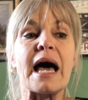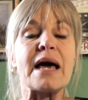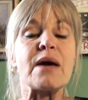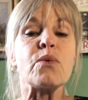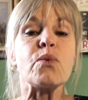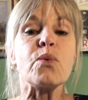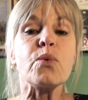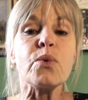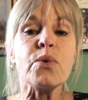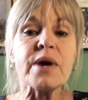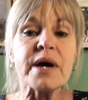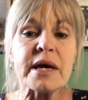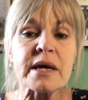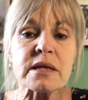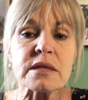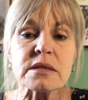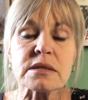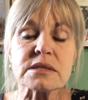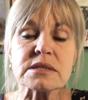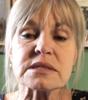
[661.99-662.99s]
I
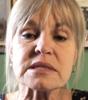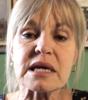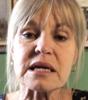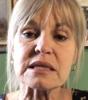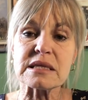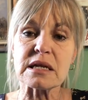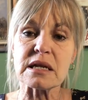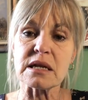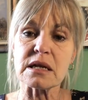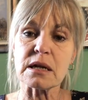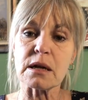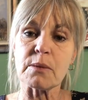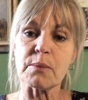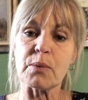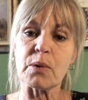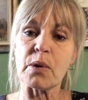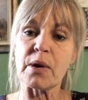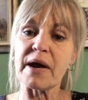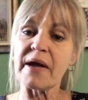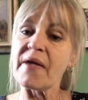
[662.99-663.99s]
will, said the little
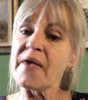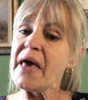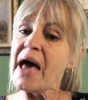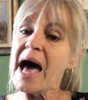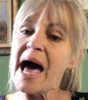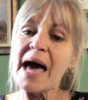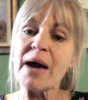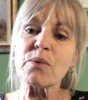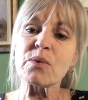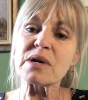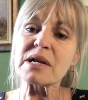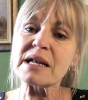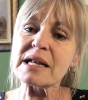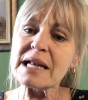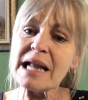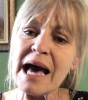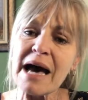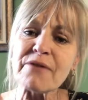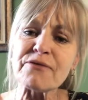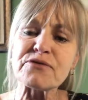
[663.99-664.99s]
boy. I would
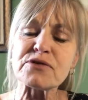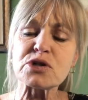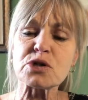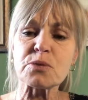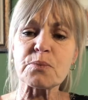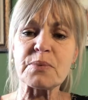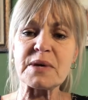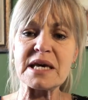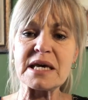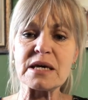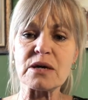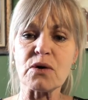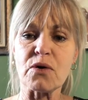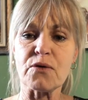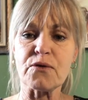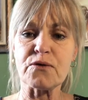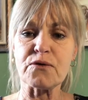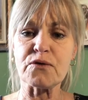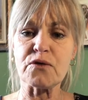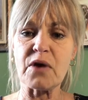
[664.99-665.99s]
love to be your
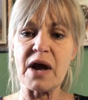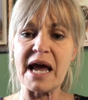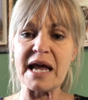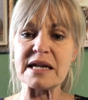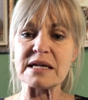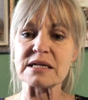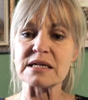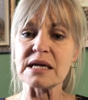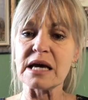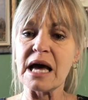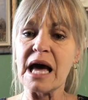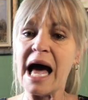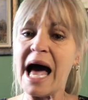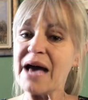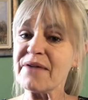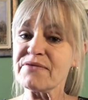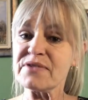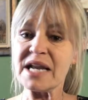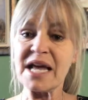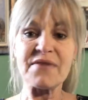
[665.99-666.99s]
friend.
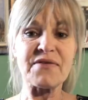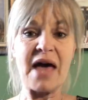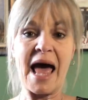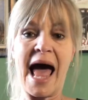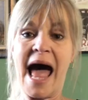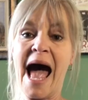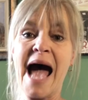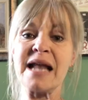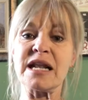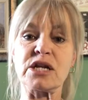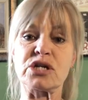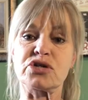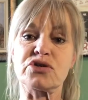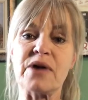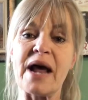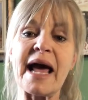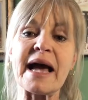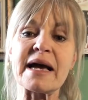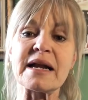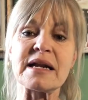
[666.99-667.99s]
I've never had a
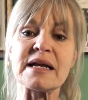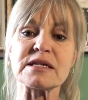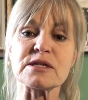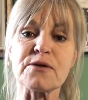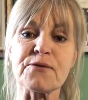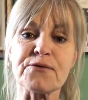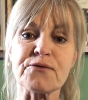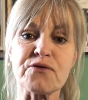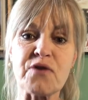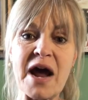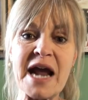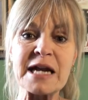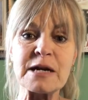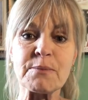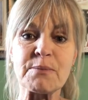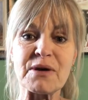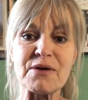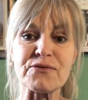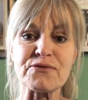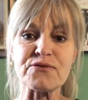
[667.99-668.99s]
dragon as a friend
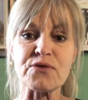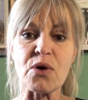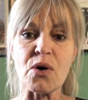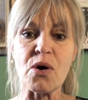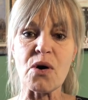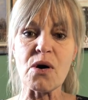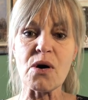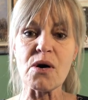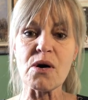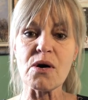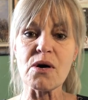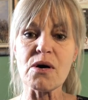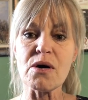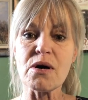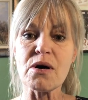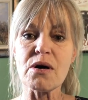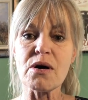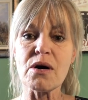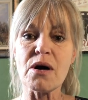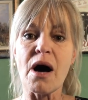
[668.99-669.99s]
before.
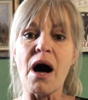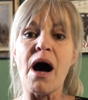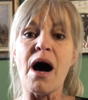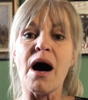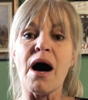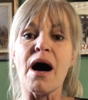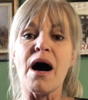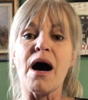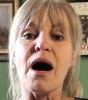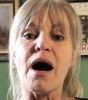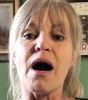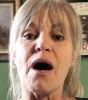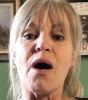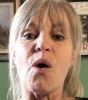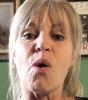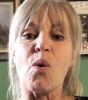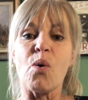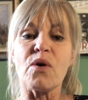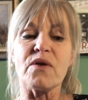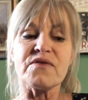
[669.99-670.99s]

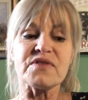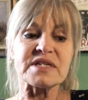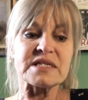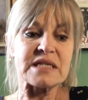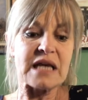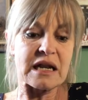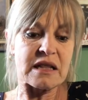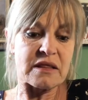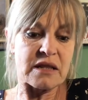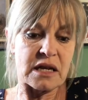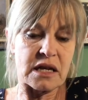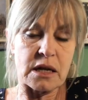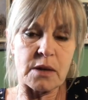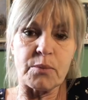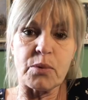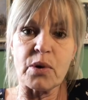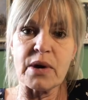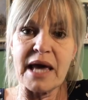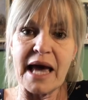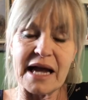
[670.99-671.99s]
All of a sudden the little
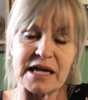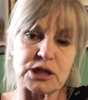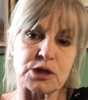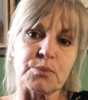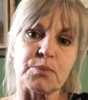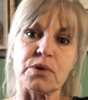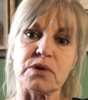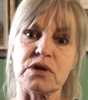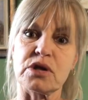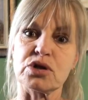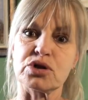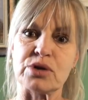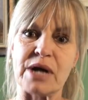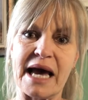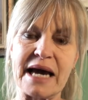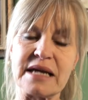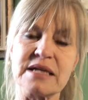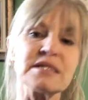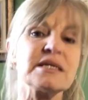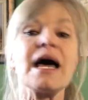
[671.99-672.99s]
boy had to put the
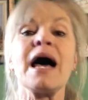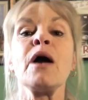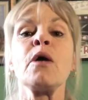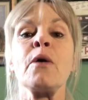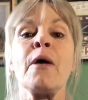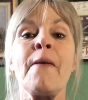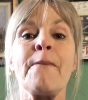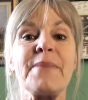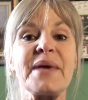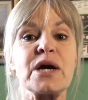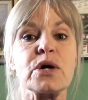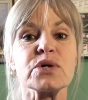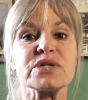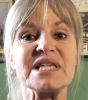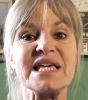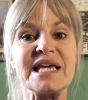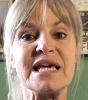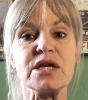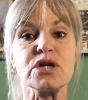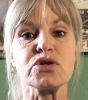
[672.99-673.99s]
dragon down because
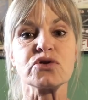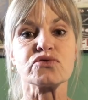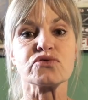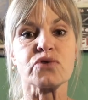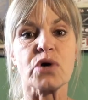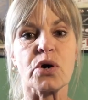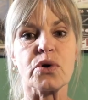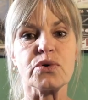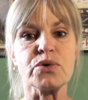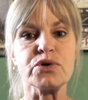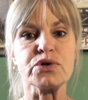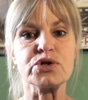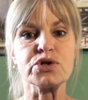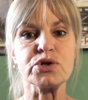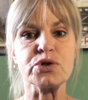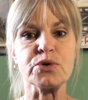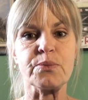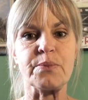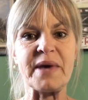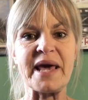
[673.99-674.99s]
he had grown
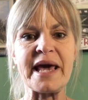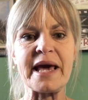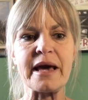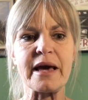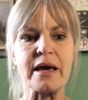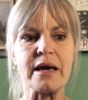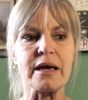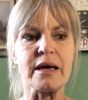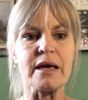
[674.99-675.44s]
too big.